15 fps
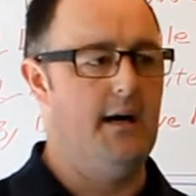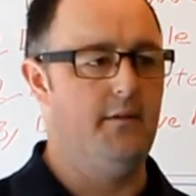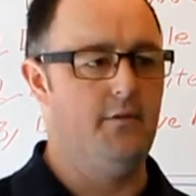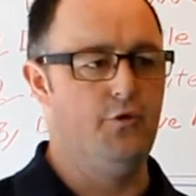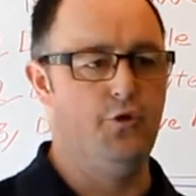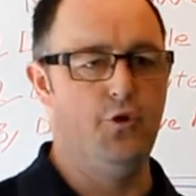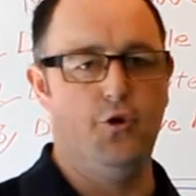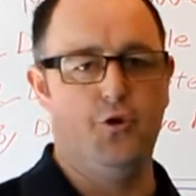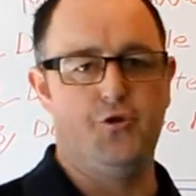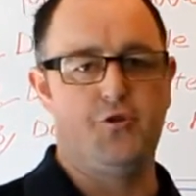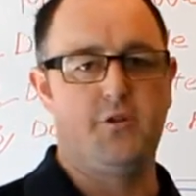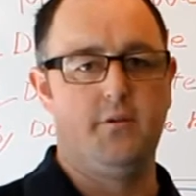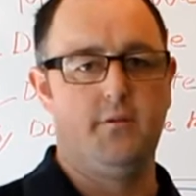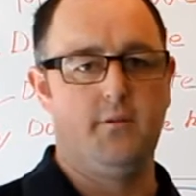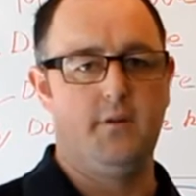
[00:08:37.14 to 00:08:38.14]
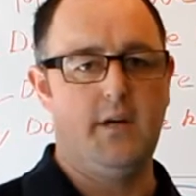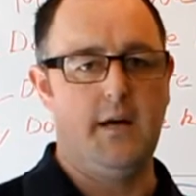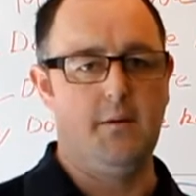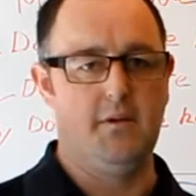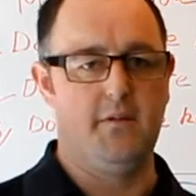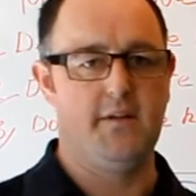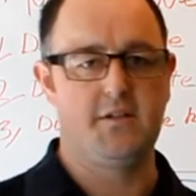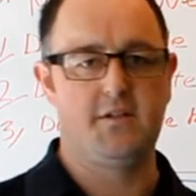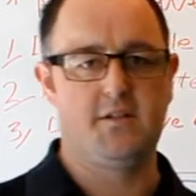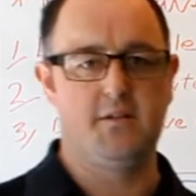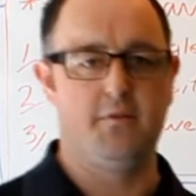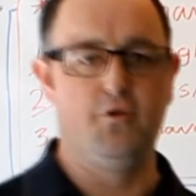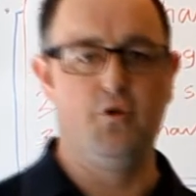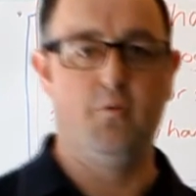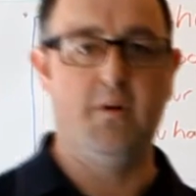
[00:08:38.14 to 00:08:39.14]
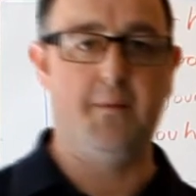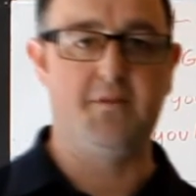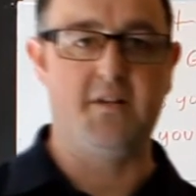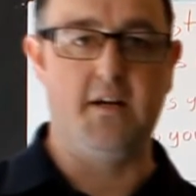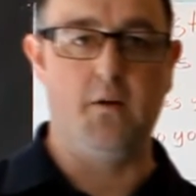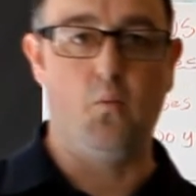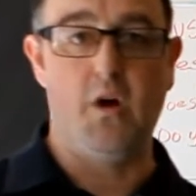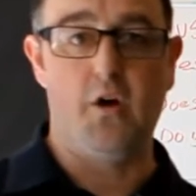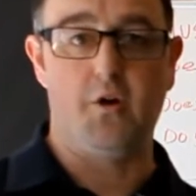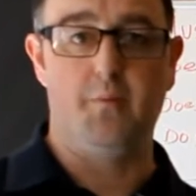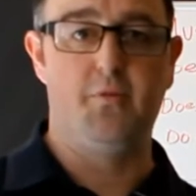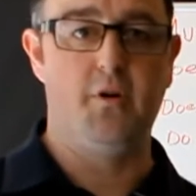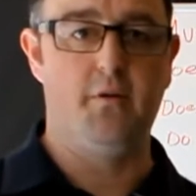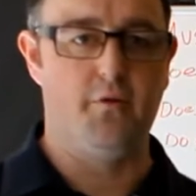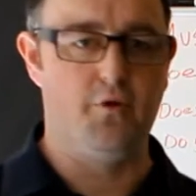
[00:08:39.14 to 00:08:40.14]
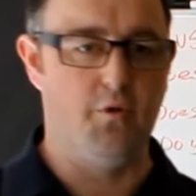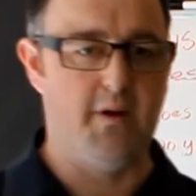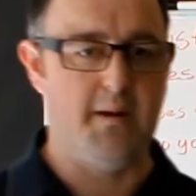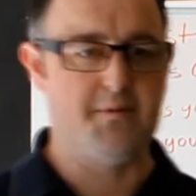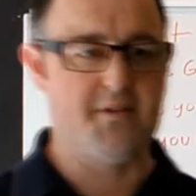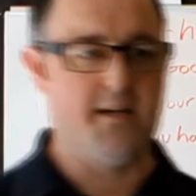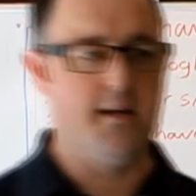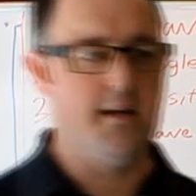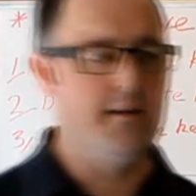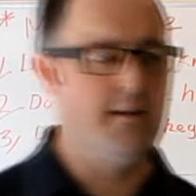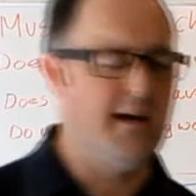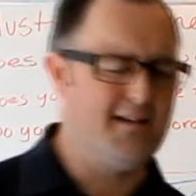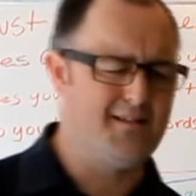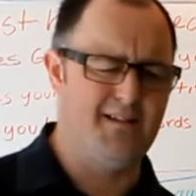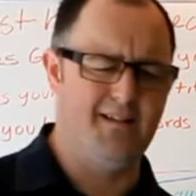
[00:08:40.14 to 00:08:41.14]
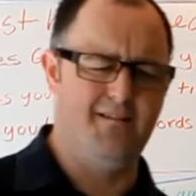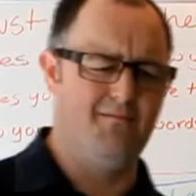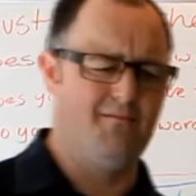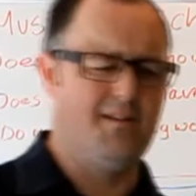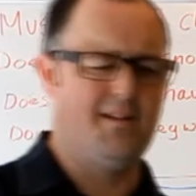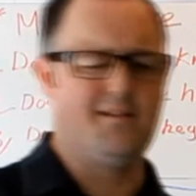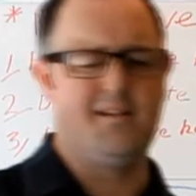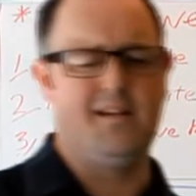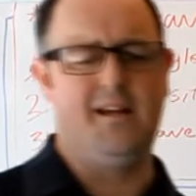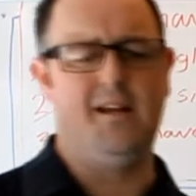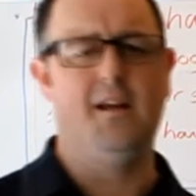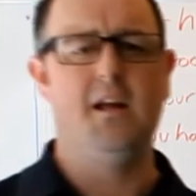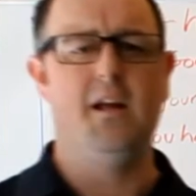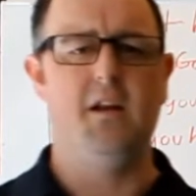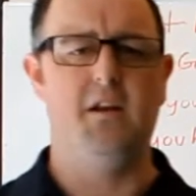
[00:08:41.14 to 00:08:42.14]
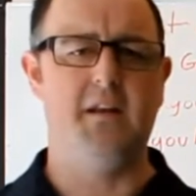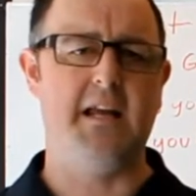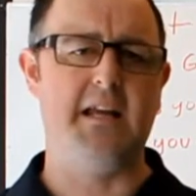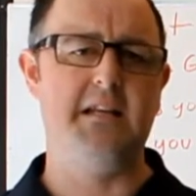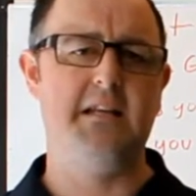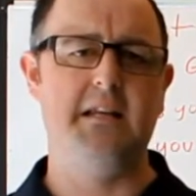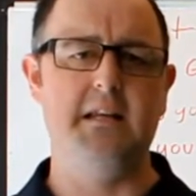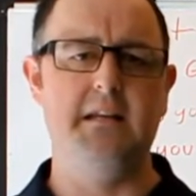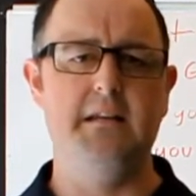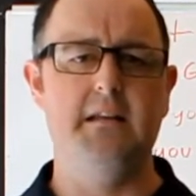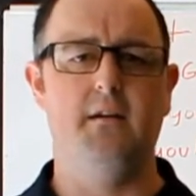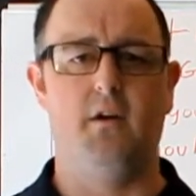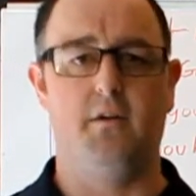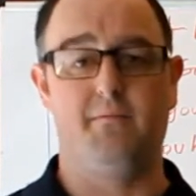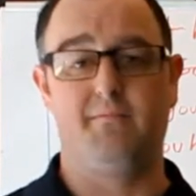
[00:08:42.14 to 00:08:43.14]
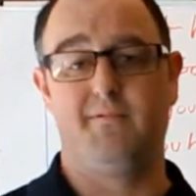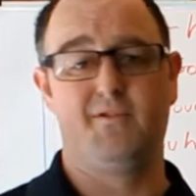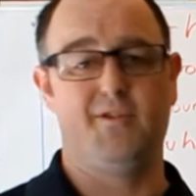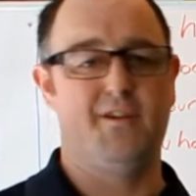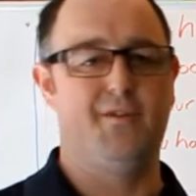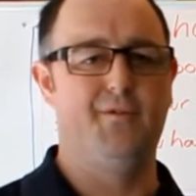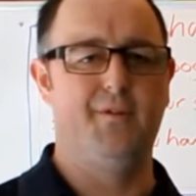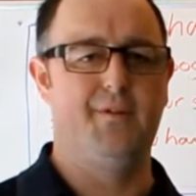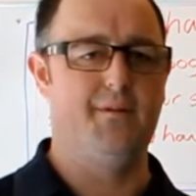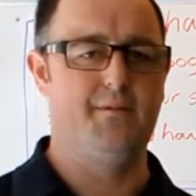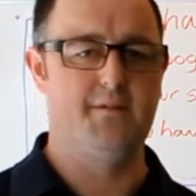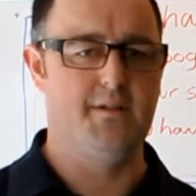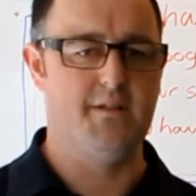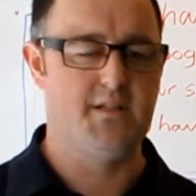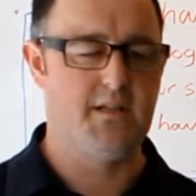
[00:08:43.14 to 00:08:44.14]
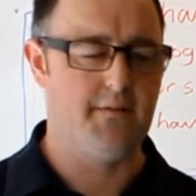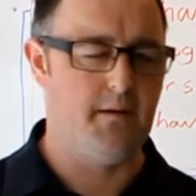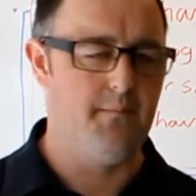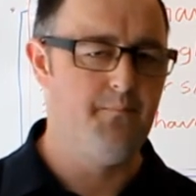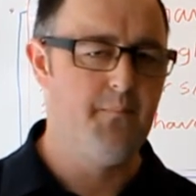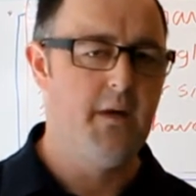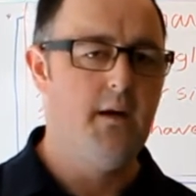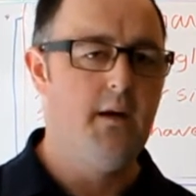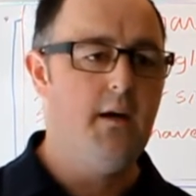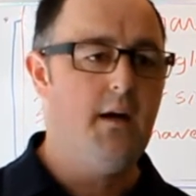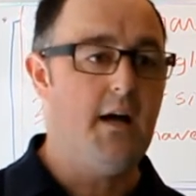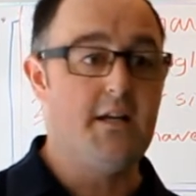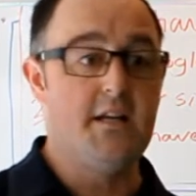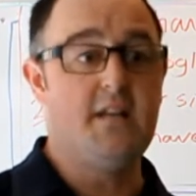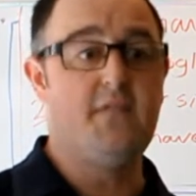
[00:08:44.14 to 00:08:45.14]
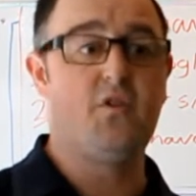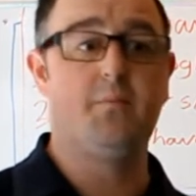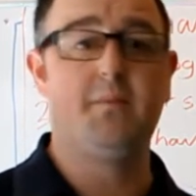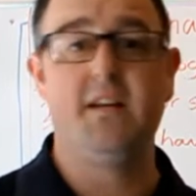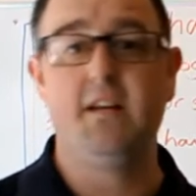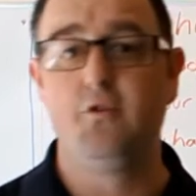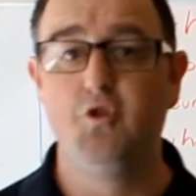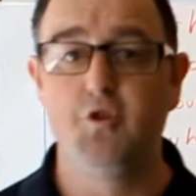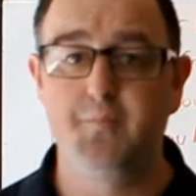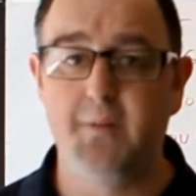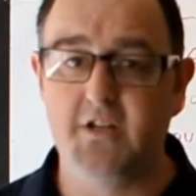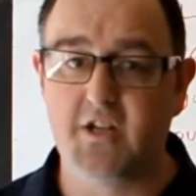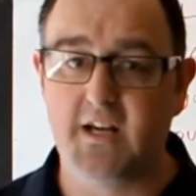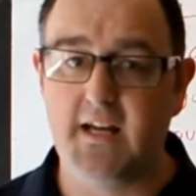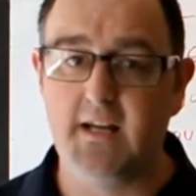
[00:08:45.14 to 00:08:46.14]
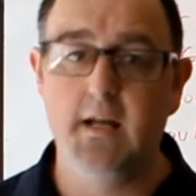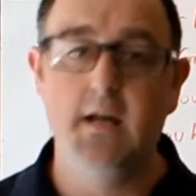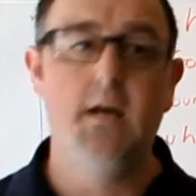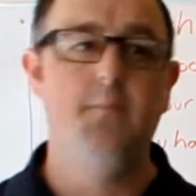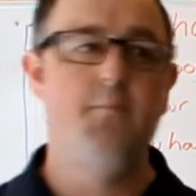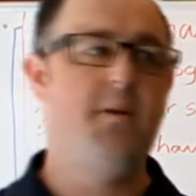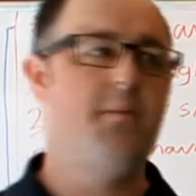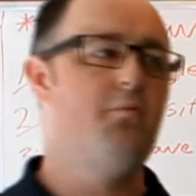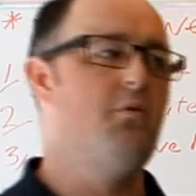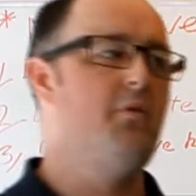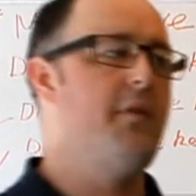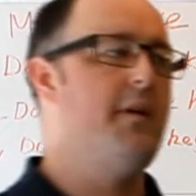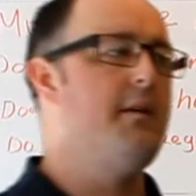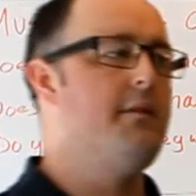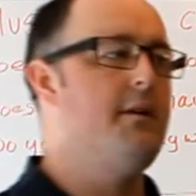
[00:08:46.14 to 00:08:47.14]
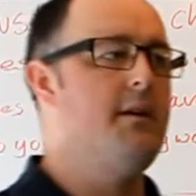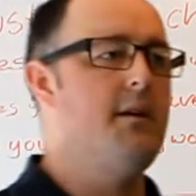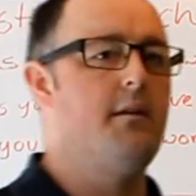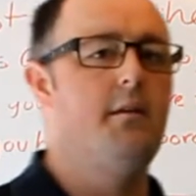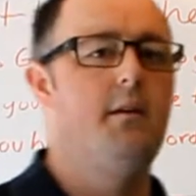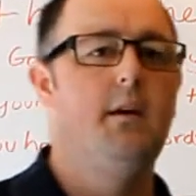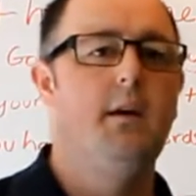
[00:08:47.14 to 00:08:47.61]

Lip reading: news, this is our new website, welcome to our new website, and that's in, let's say, 2007, and you never update your news page again, people will think that you're